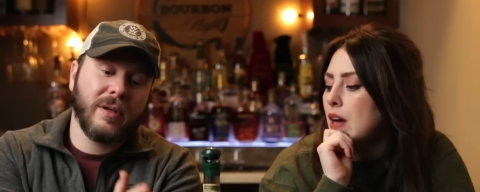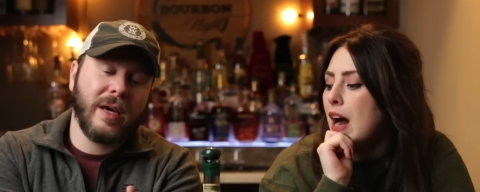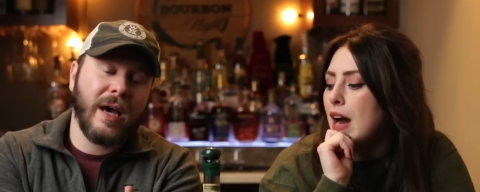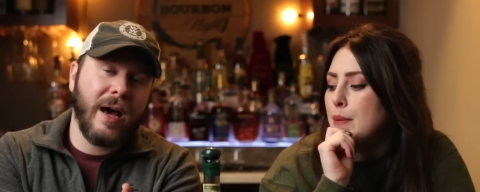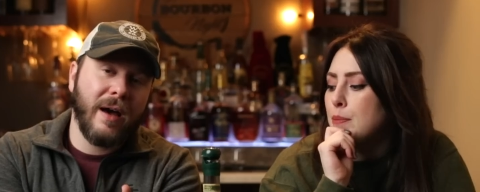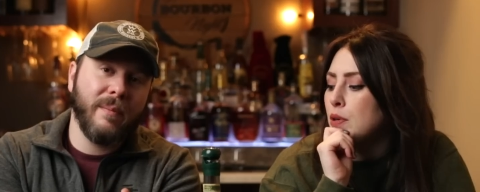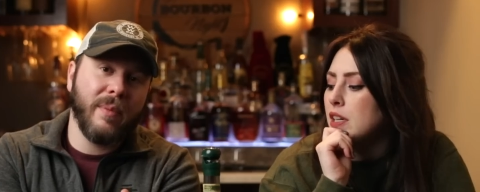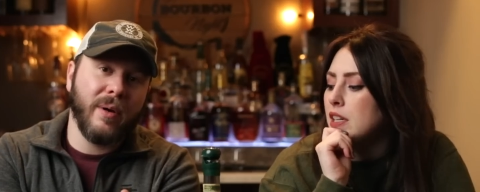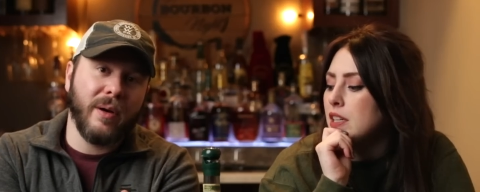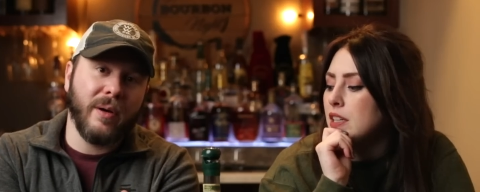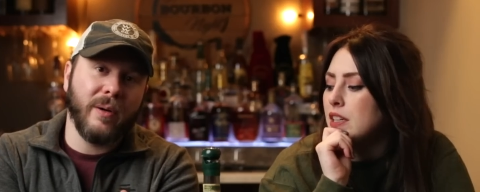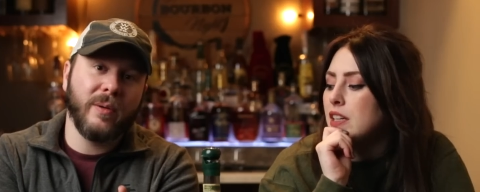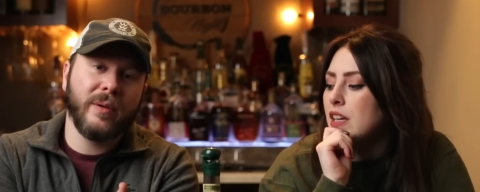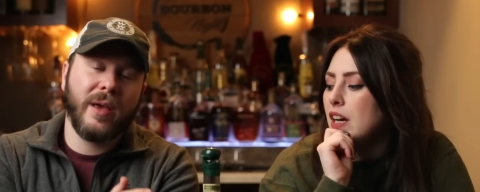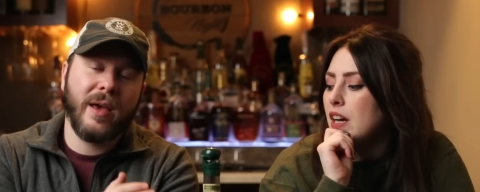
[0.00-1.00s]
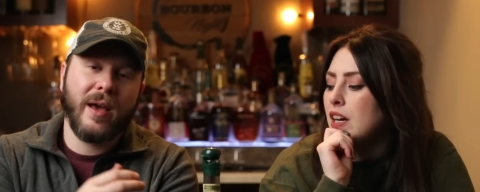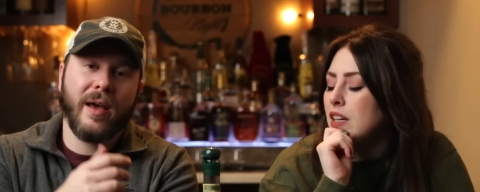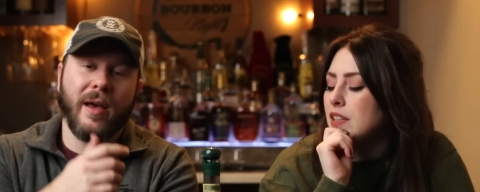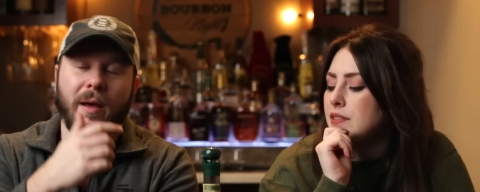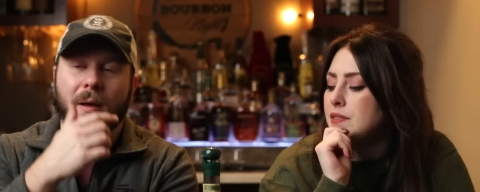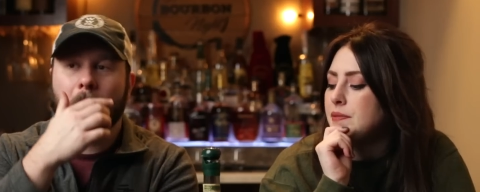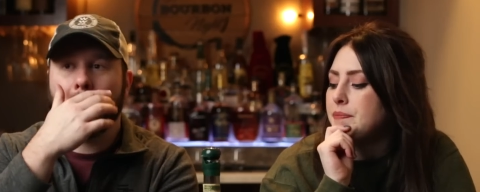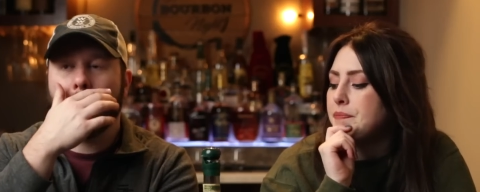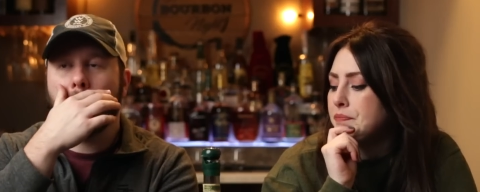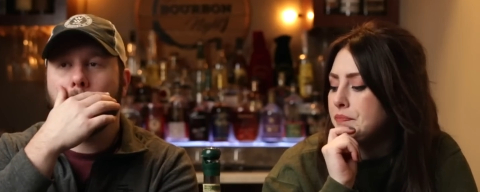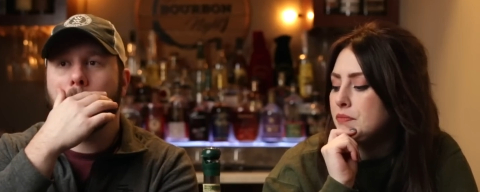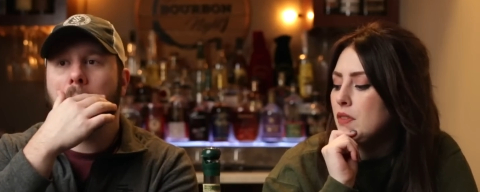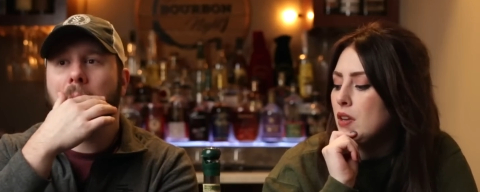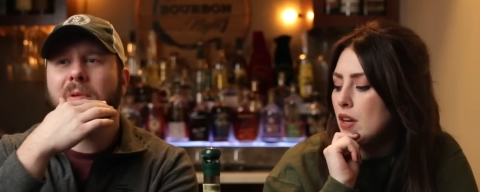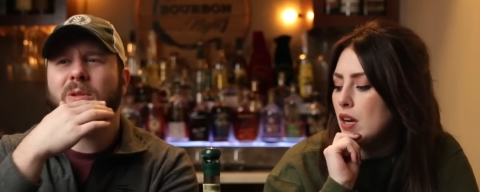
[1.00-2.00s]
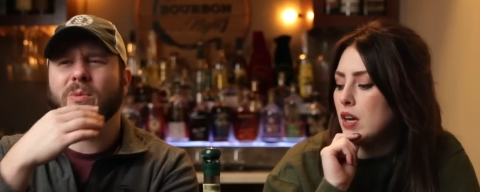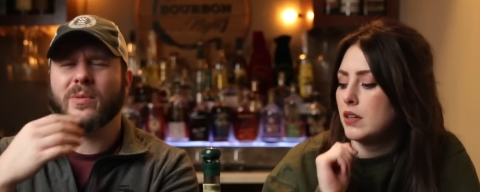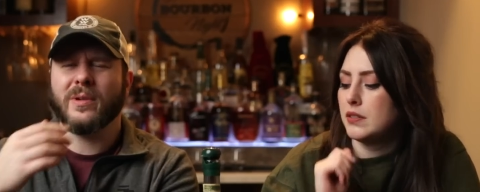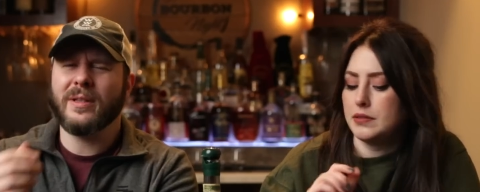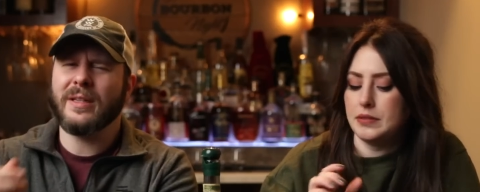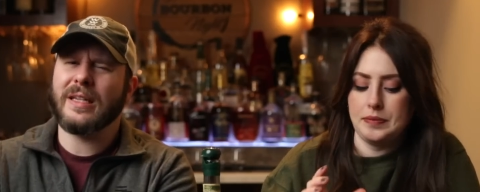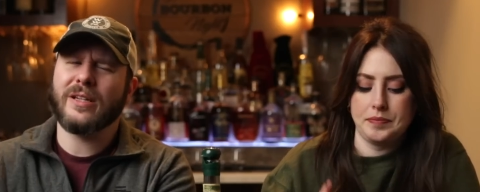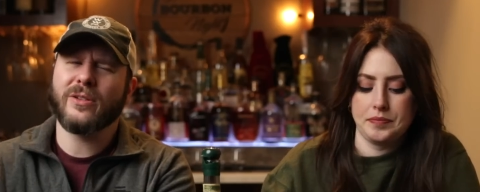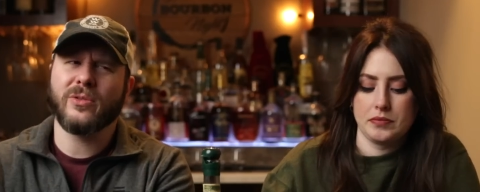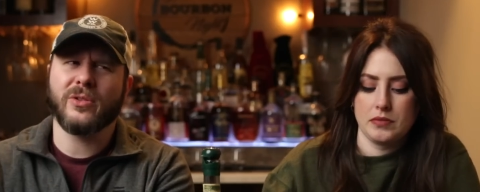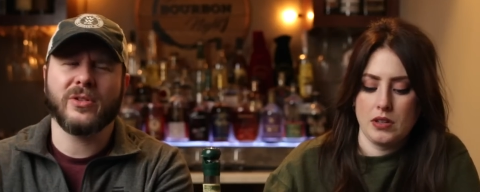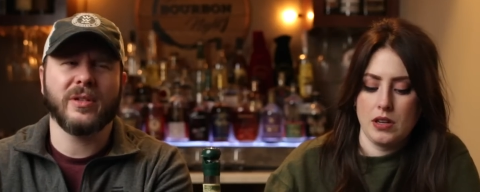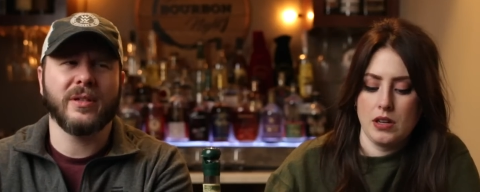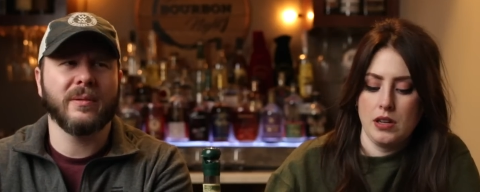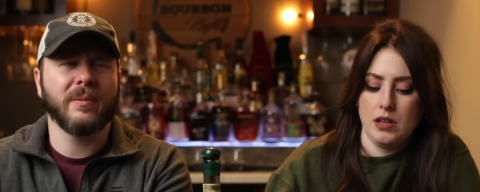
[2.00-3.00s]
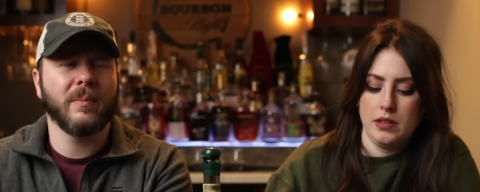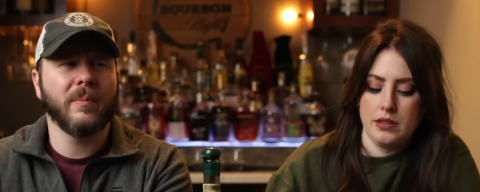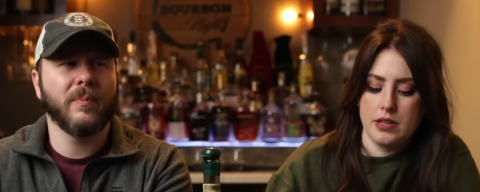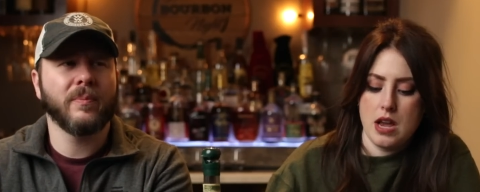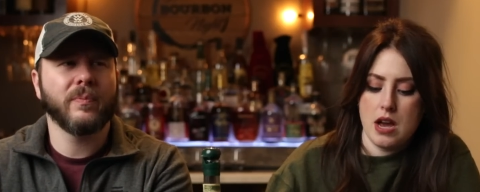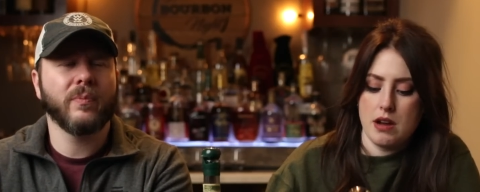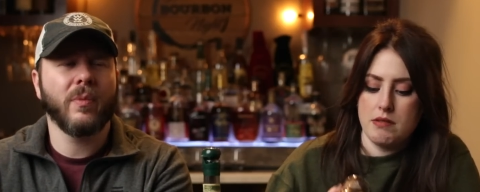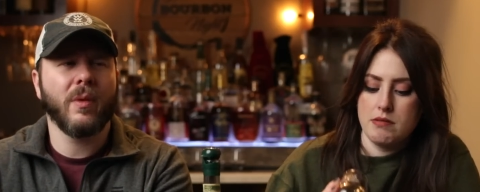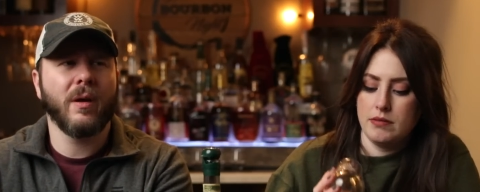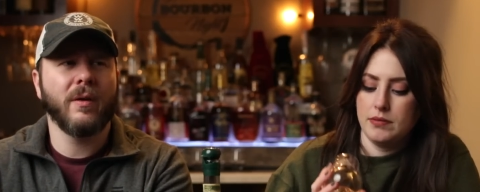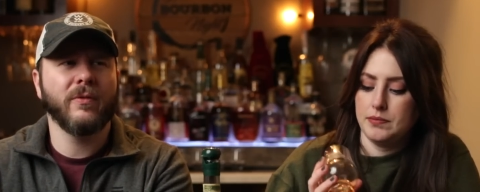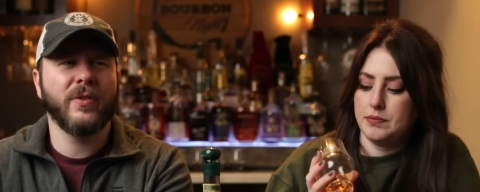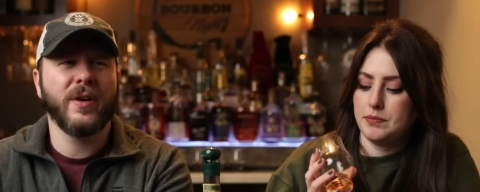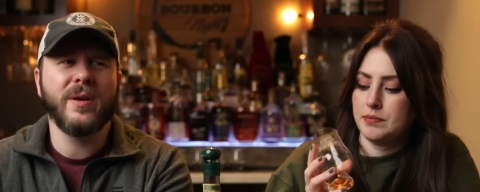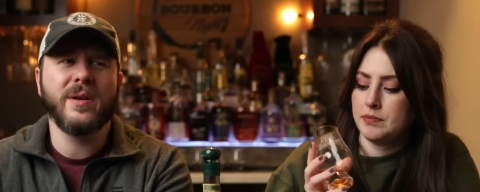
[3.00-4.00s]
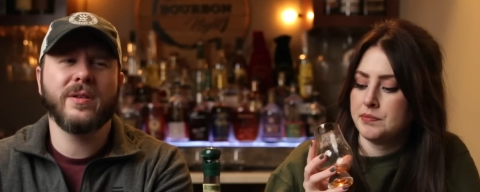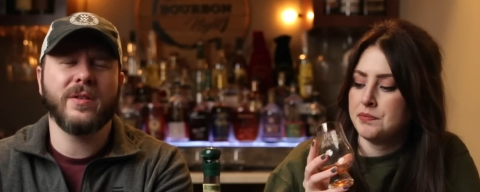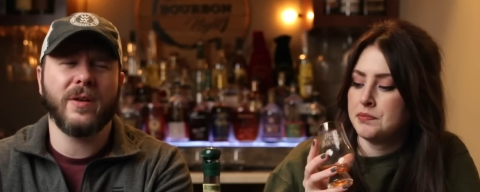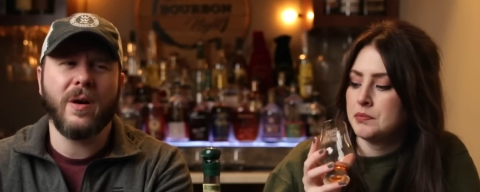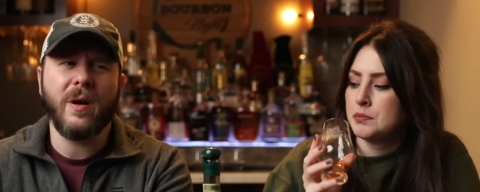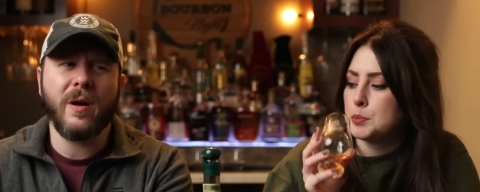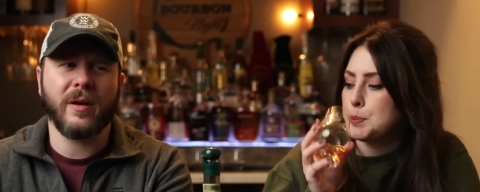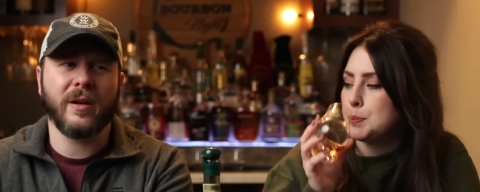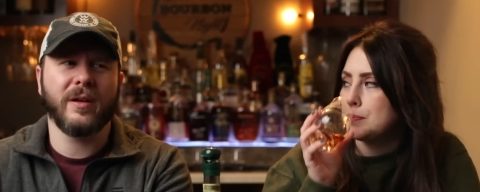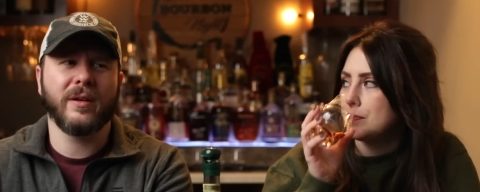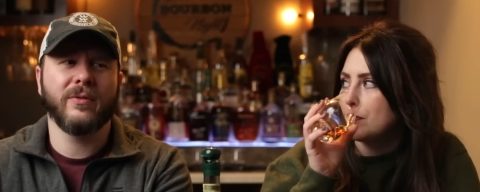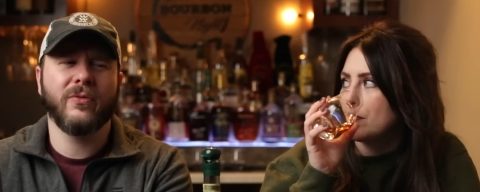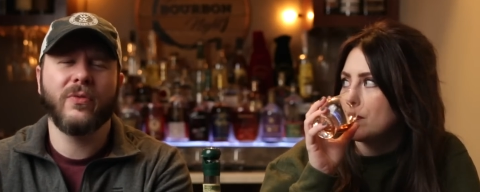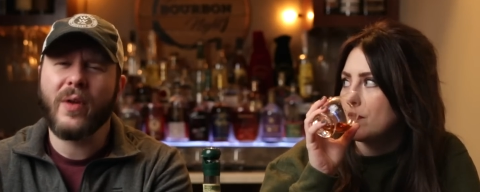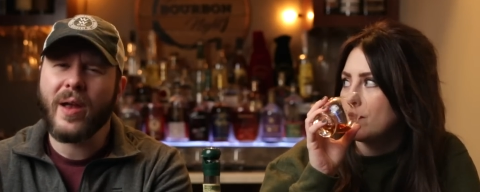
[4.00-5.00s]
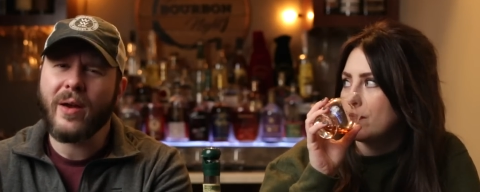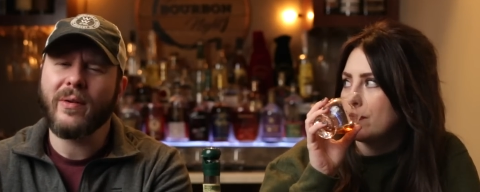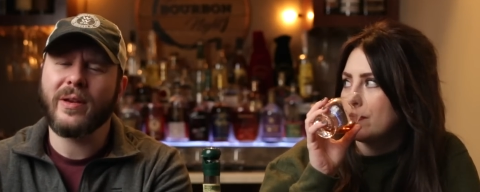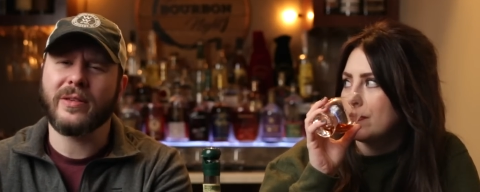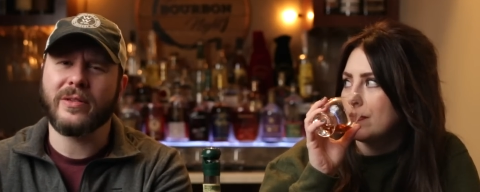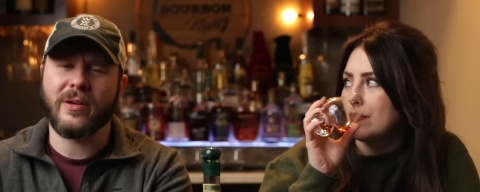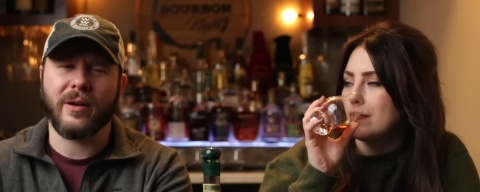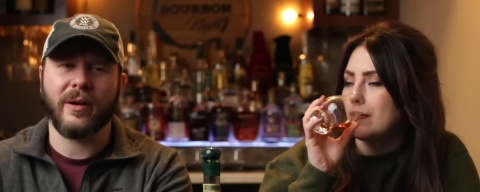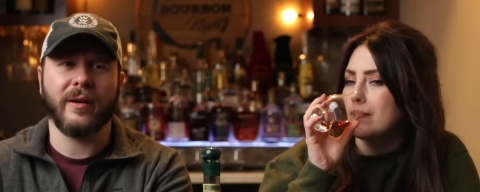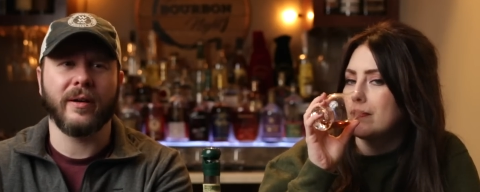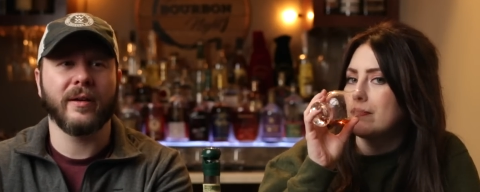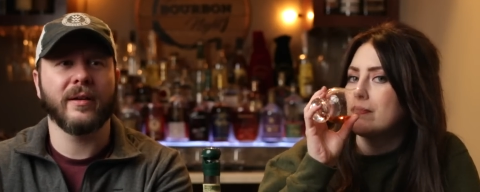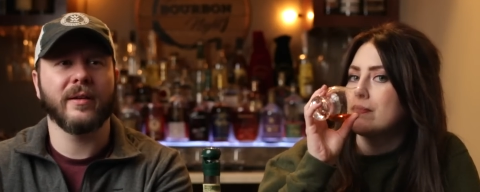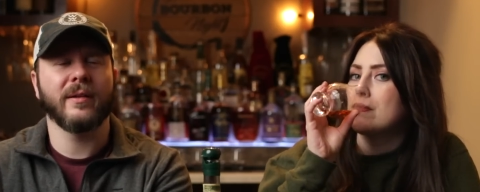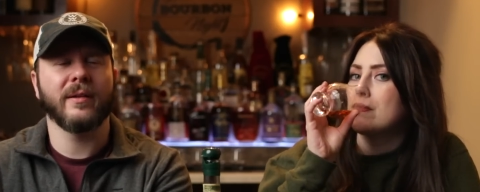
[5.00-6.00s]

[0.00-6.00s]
Speaker 1: Hybrid, combo. Yeah. yeah. It's really interesting. Yeah. Very dark. Very dark.